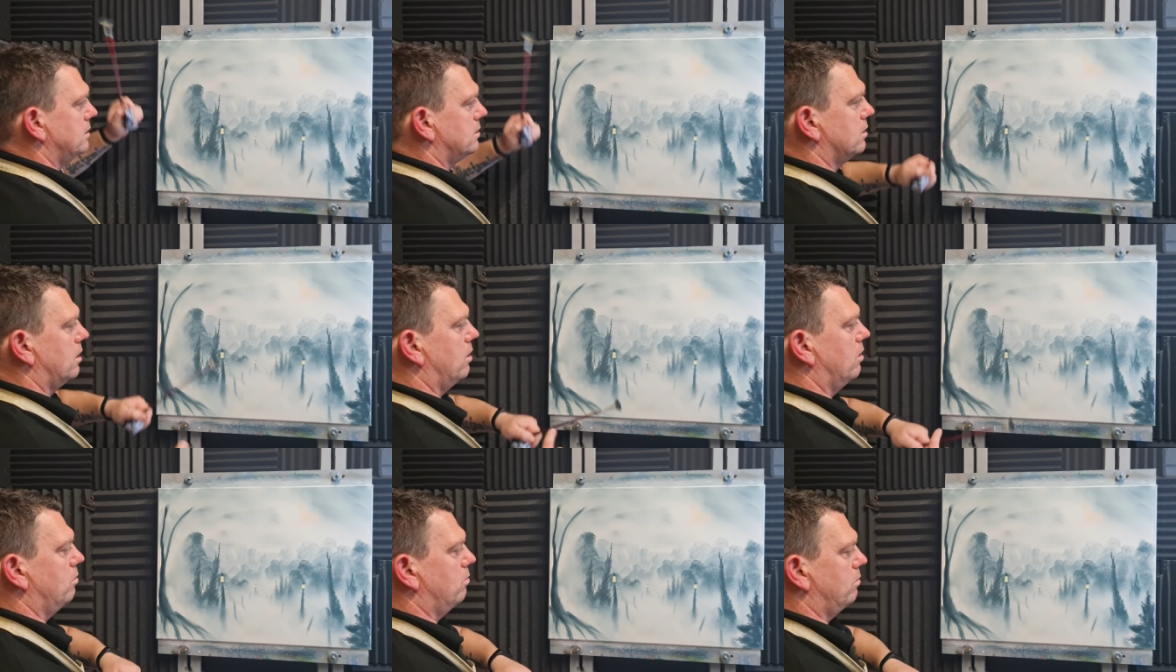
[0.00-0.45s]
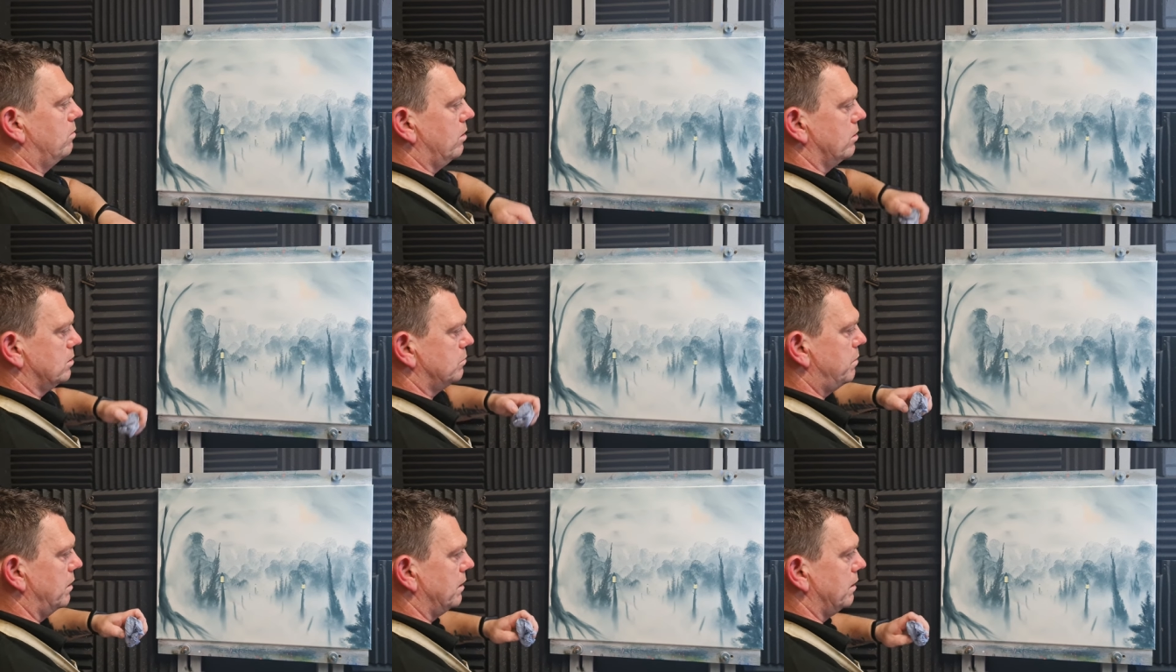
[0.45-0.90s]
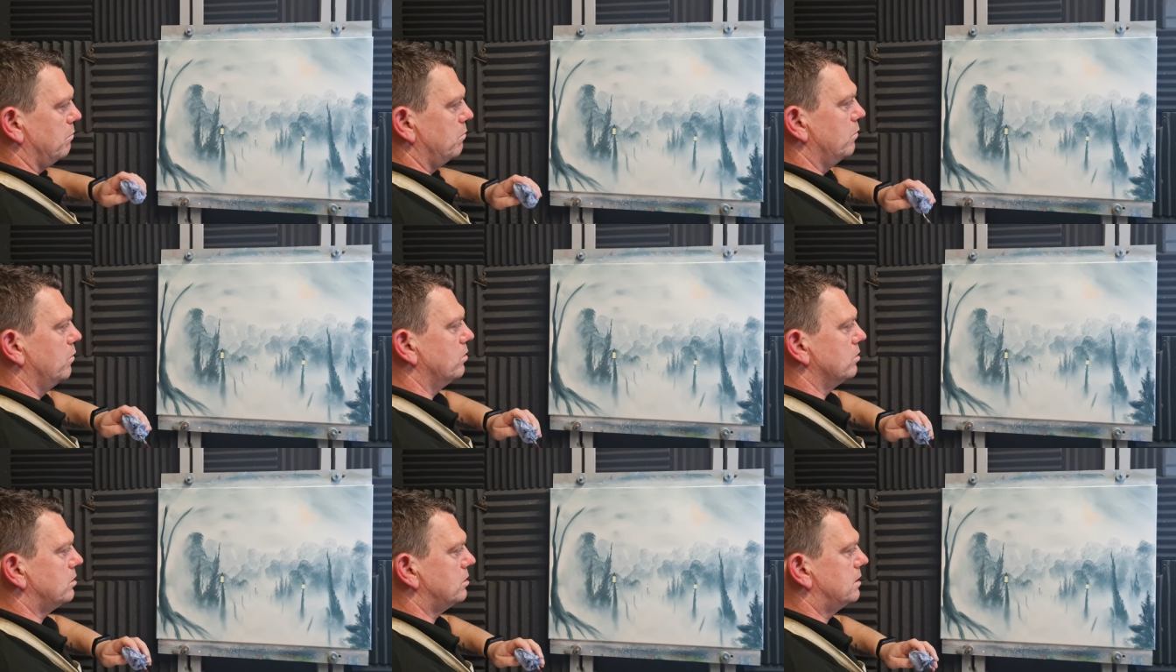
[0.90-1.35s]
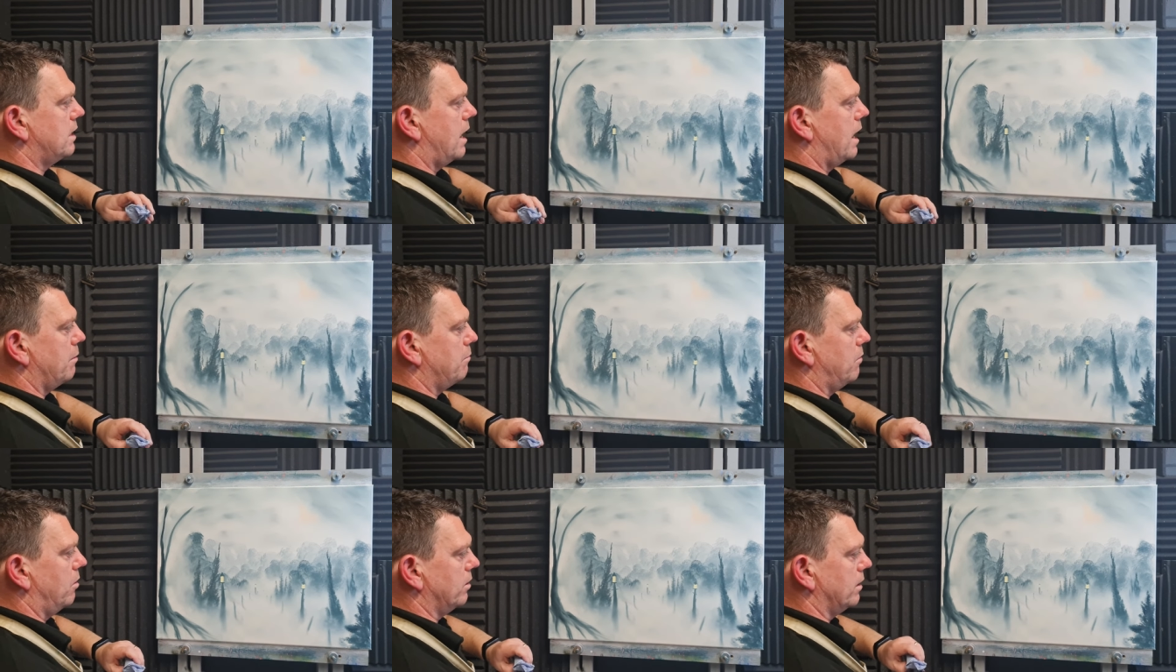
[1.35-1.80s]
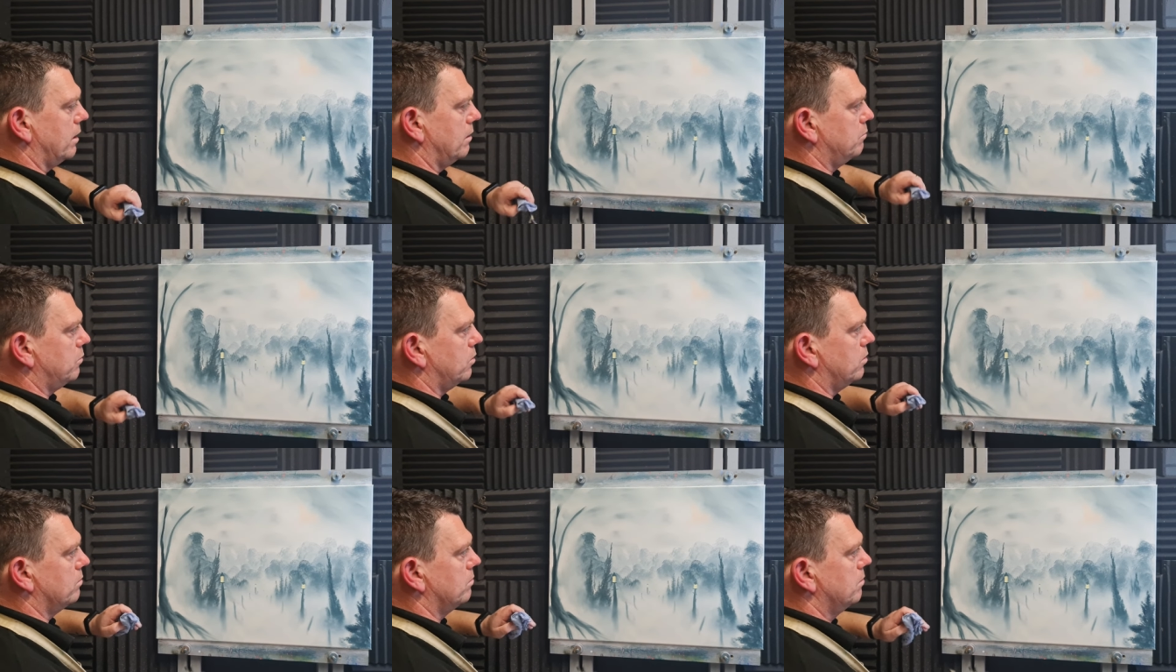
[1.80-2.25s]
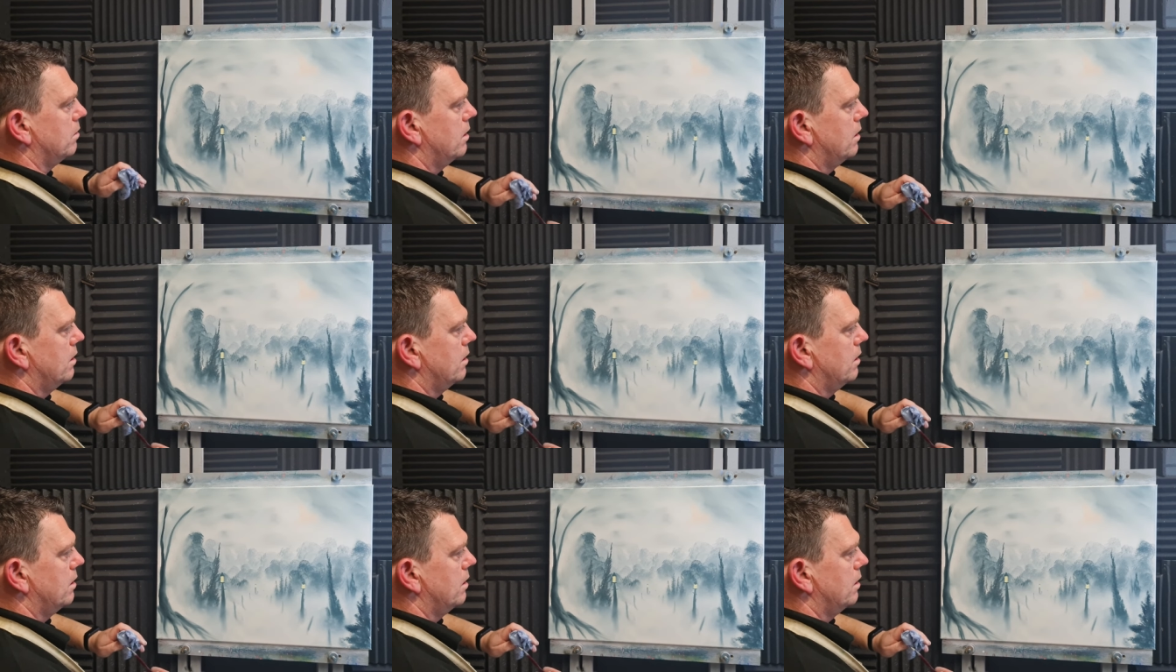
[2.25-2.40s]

so we're not spending much time on it, but